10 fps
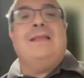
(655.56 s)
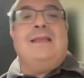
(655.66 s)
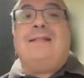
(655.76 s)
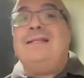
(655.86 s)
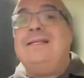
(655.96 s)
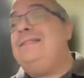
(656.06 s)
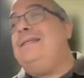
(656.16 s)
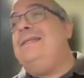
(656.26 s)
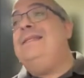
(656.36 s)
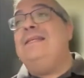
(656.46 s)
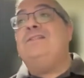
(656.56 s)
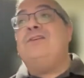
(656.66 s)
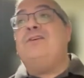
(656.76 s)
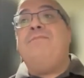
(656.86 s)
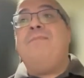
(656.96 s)
At least it is
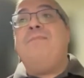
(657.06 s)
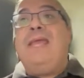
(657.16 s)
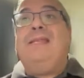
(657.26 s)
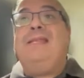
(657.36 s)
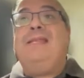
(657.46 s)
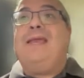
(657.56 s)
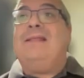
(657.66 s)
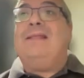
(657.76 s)
on mainnet.